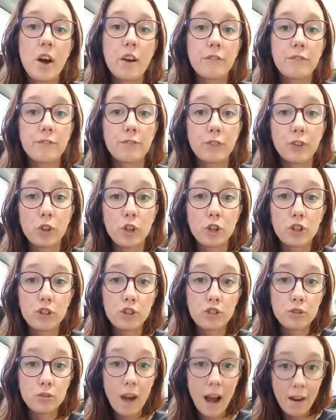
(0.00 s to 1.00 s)
for
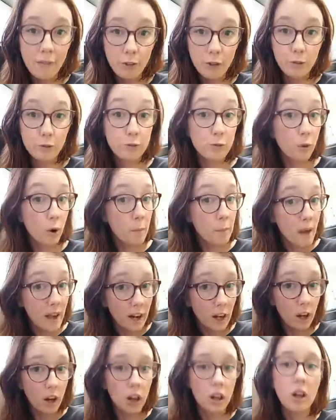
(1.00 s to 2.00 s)
travel for
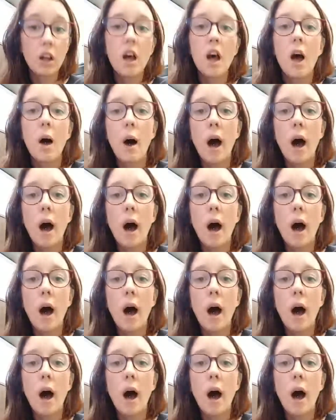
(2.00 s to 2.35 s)
medical.